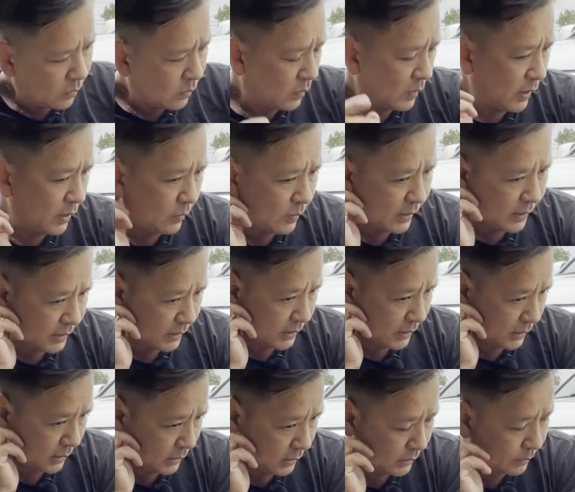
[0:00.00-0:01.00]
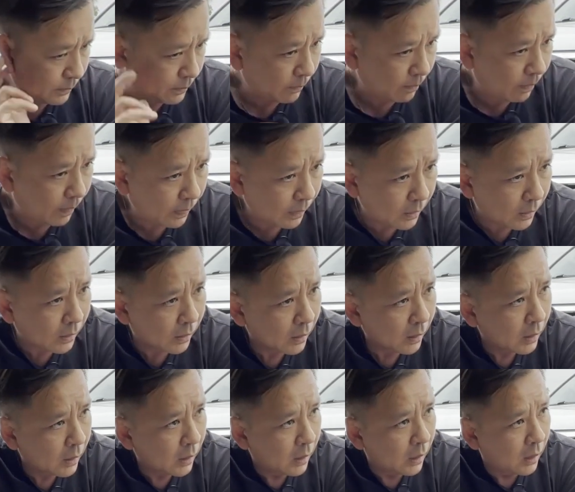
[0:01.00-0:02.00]
Well, anyways,
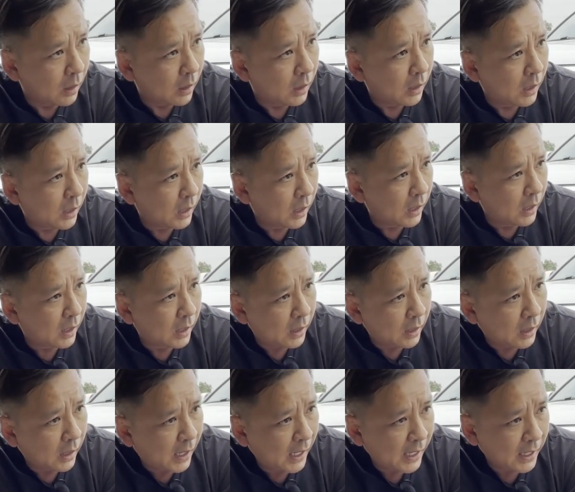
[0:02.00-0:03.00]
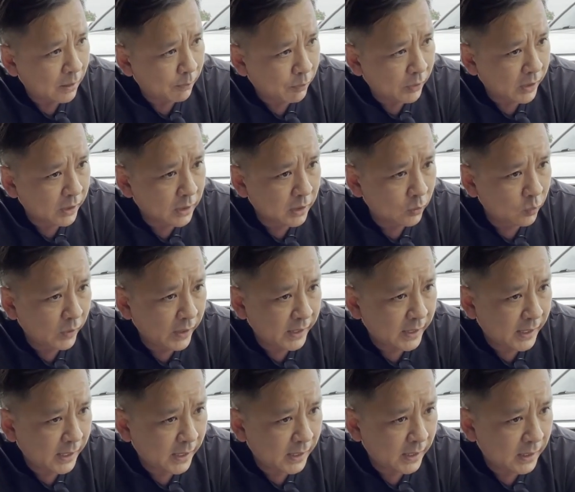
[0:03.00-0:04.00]
uh, I had a pretty good
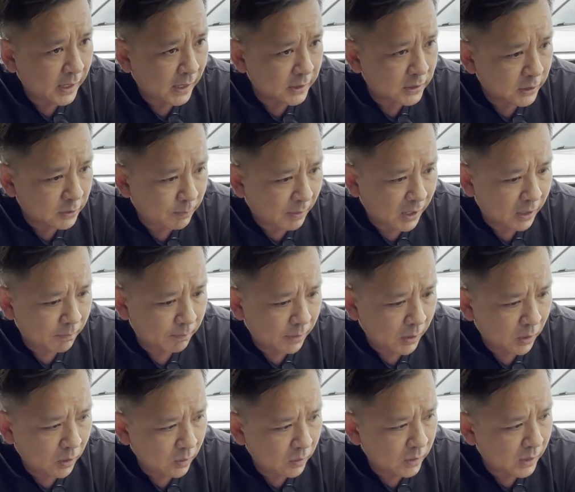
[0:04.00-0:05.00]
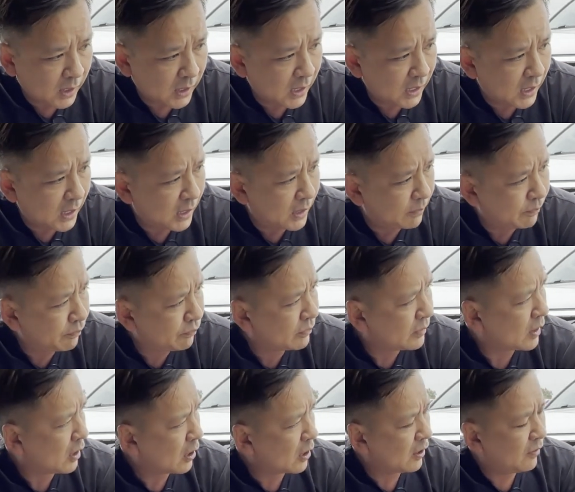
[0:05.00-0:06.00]
weekend. I just bought a boat, um,
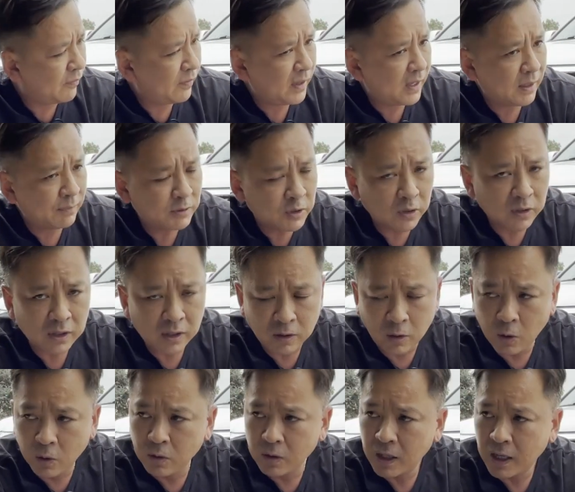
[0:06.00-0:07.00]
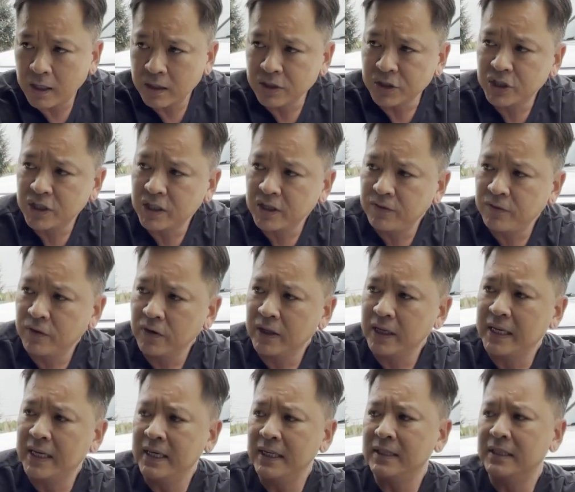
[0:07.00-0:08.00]
RV. I'm doing a whole lot of stuff for the
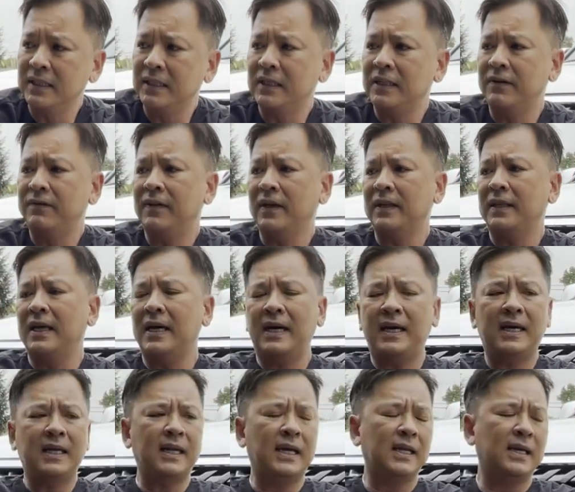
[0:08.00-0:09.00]
kids and stuff like that.